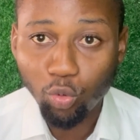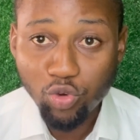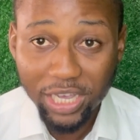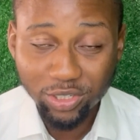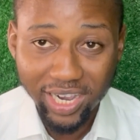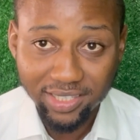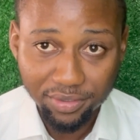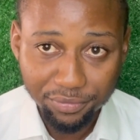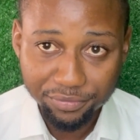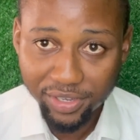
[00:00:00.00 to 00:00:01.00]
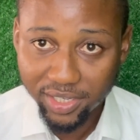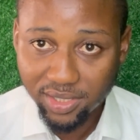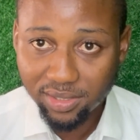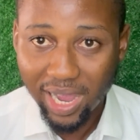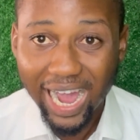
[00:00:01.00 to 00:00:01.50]
where you can
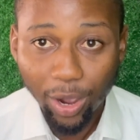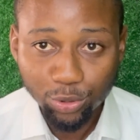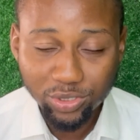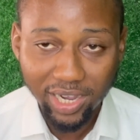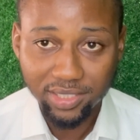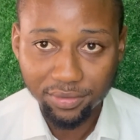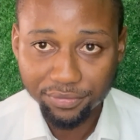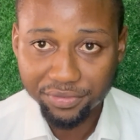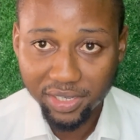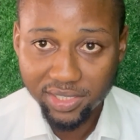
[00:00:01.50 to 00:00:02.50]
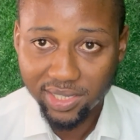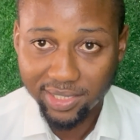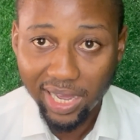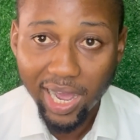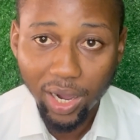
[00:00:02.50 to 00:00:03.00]
invest, how you can invest,
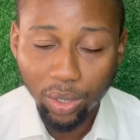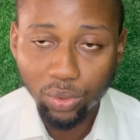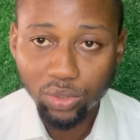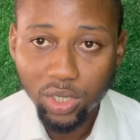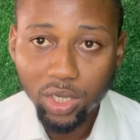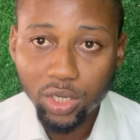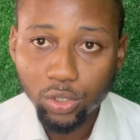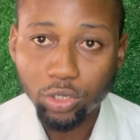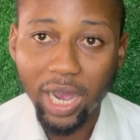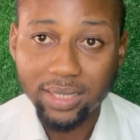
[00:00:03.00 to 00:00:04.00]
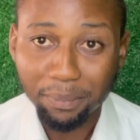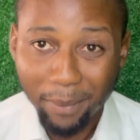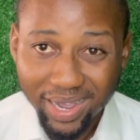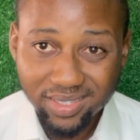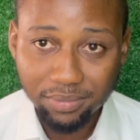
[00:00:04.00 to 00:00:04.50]
and how you can
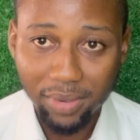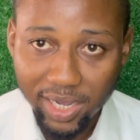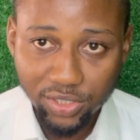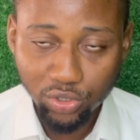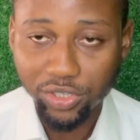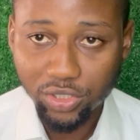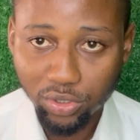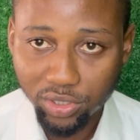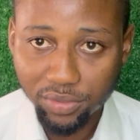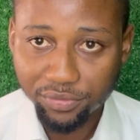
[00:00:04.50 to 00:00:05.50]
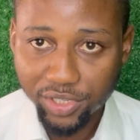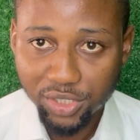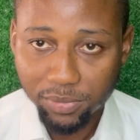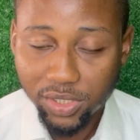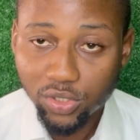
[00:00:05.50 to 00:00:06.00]
maximize your return on
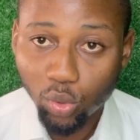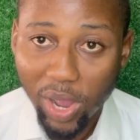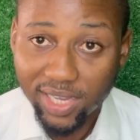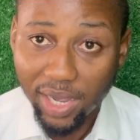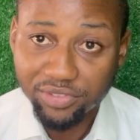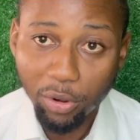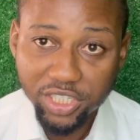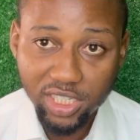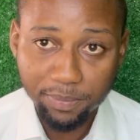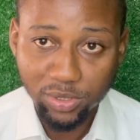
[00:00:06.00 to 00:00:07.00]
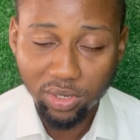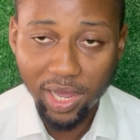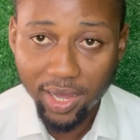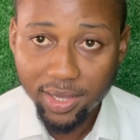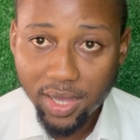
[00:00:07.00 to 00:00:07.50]
investment. So after watching this
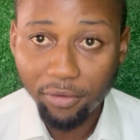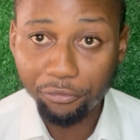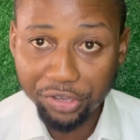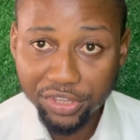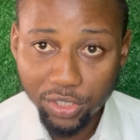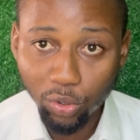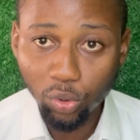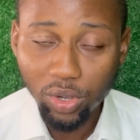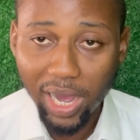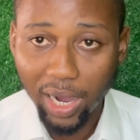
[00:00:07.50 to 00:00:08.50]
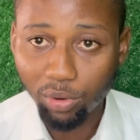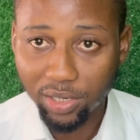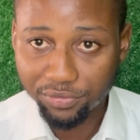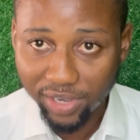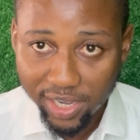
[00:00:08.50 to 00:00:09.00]
particular video, I
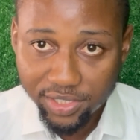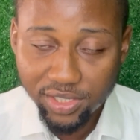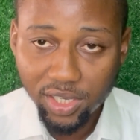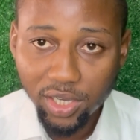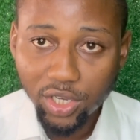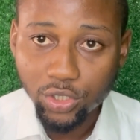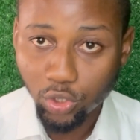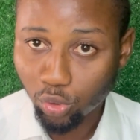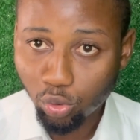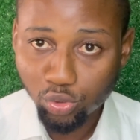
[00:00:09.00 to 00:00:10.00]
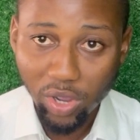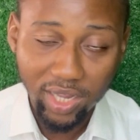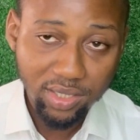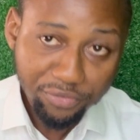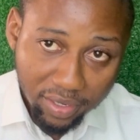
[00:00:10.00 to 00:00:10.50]
would advise just go to
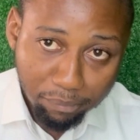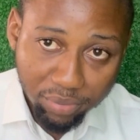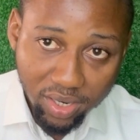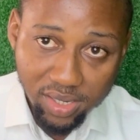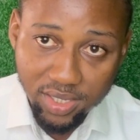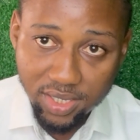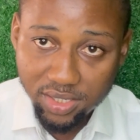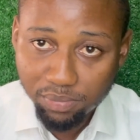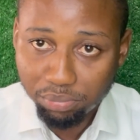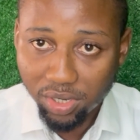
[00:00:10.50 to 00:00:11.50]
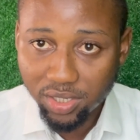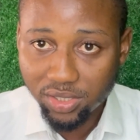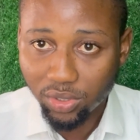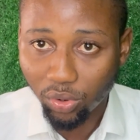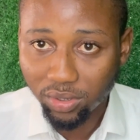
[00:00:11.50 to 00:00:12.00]
our different
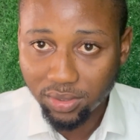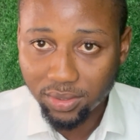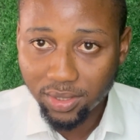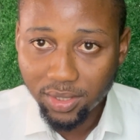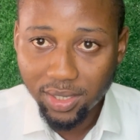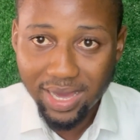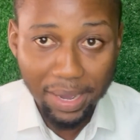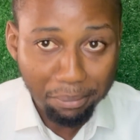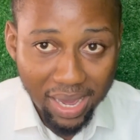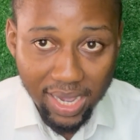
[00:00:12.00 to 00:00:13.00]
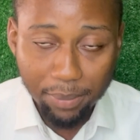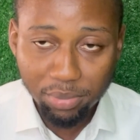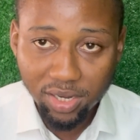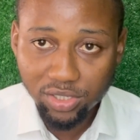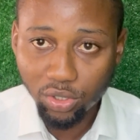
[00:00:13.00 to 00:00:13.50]
playlists on Ekpe,
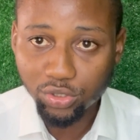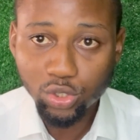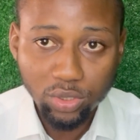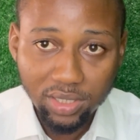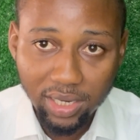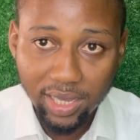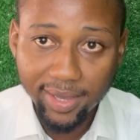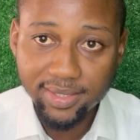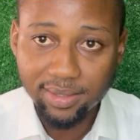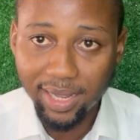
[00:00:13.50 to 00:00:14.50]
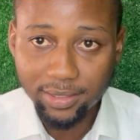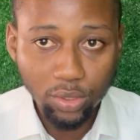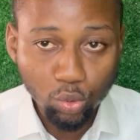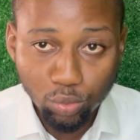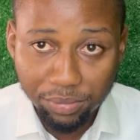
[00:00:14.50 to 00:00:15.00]
playlists on shortlet, land
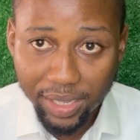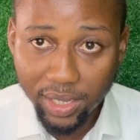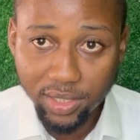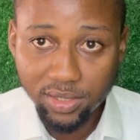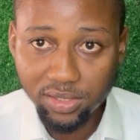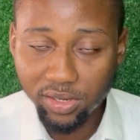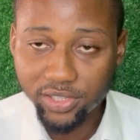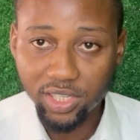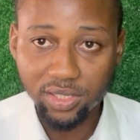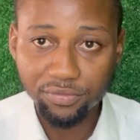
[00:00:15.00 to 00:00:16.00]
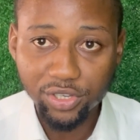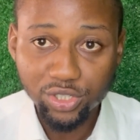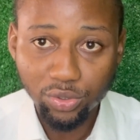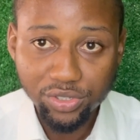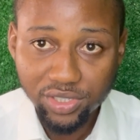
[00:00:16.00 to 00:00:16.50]
documents, real estate
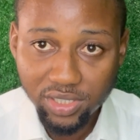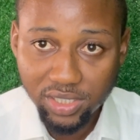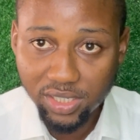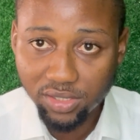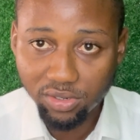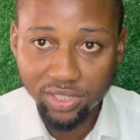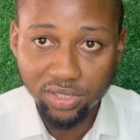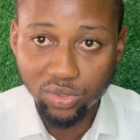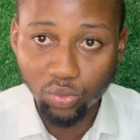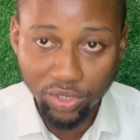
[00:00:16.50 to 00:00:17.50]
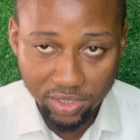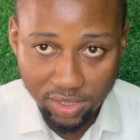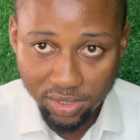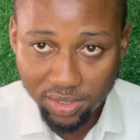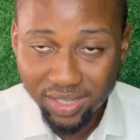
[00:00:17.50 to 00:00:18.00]
investor series, real estate
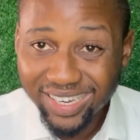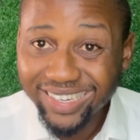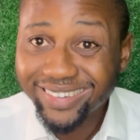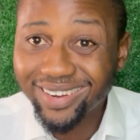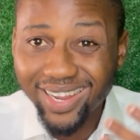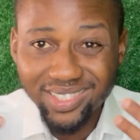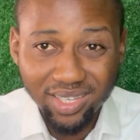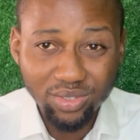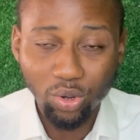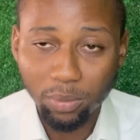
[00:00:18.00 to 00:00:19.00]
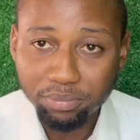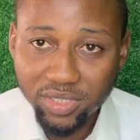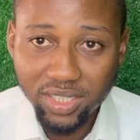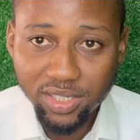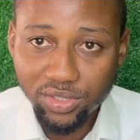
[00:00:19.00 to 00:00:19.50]
warnings, real estate
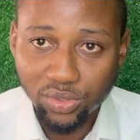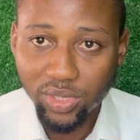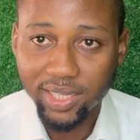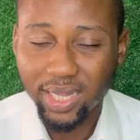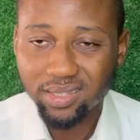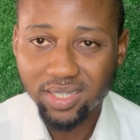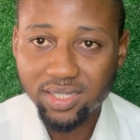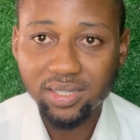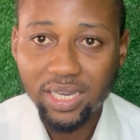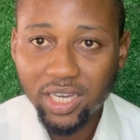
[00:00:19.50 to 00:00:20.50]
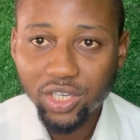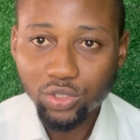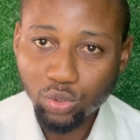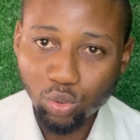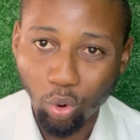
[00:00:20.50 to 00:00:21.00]
companies, so that at least
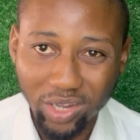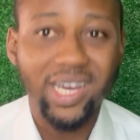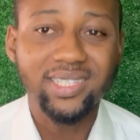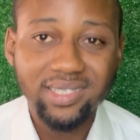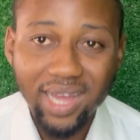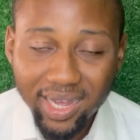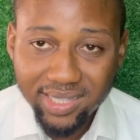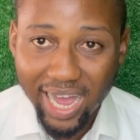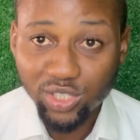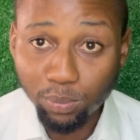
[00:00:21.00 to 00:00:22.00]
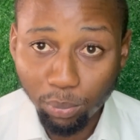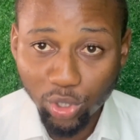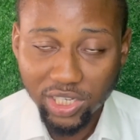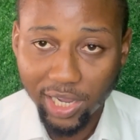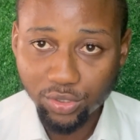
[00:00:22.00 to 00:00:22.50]
you understand as
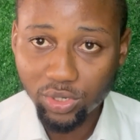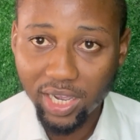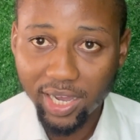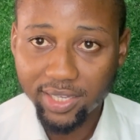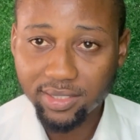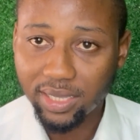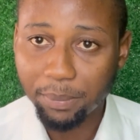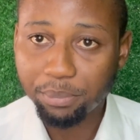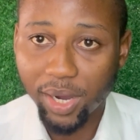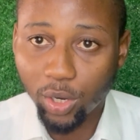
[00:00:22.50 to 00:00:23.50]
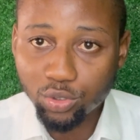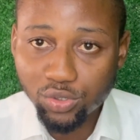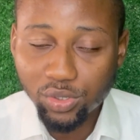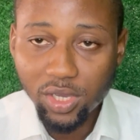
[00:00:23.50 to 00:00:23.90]
much as you can about